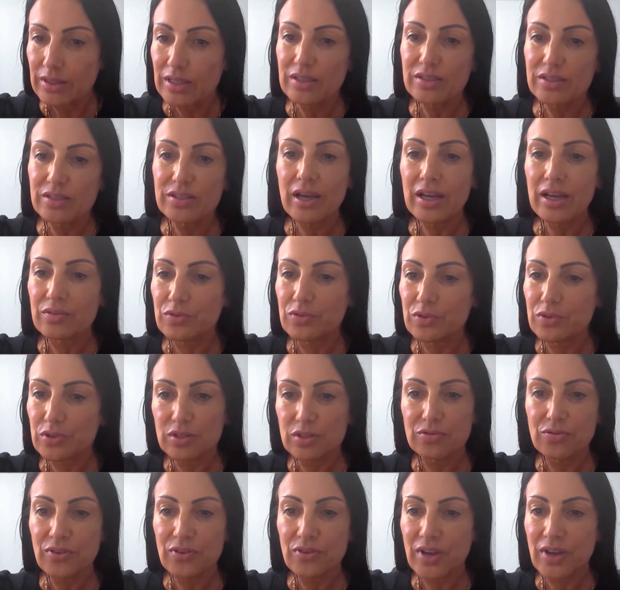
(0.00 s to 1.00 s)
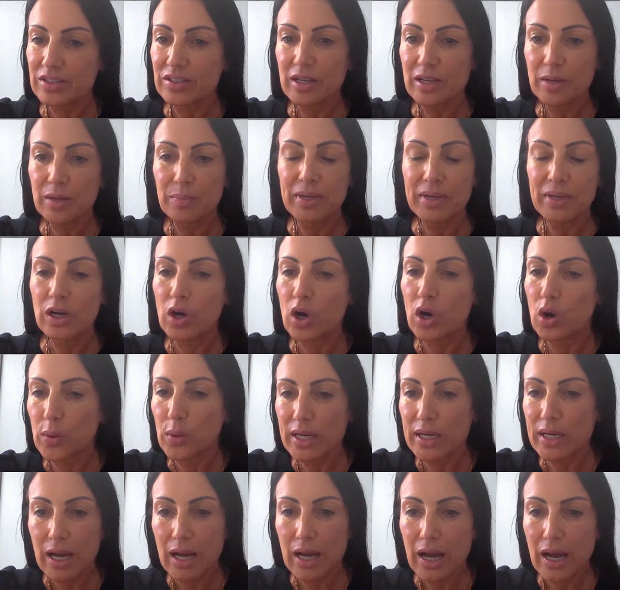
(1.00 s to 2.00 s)
These adverse effects have been
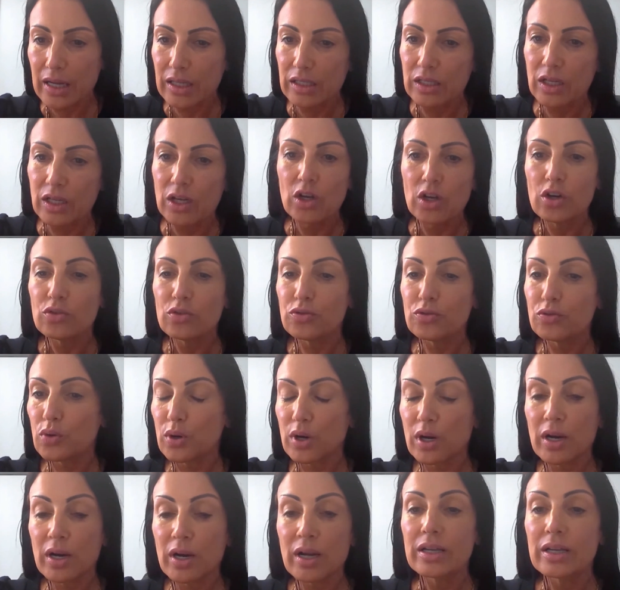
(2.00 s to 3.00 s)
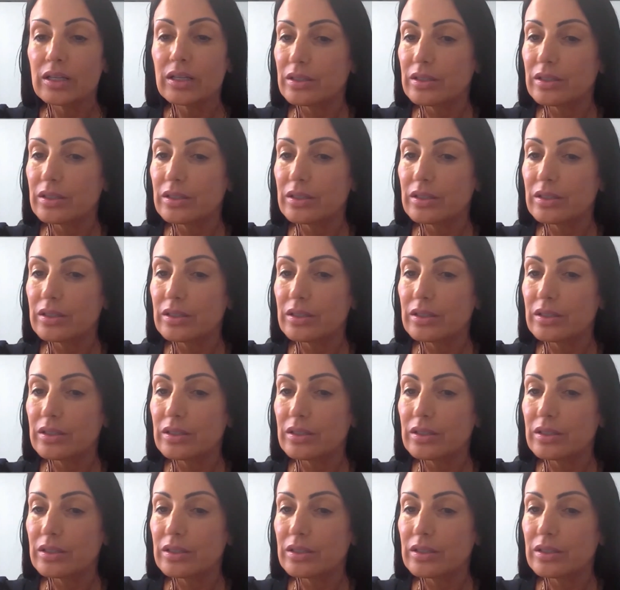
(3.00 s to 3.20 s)
going on for,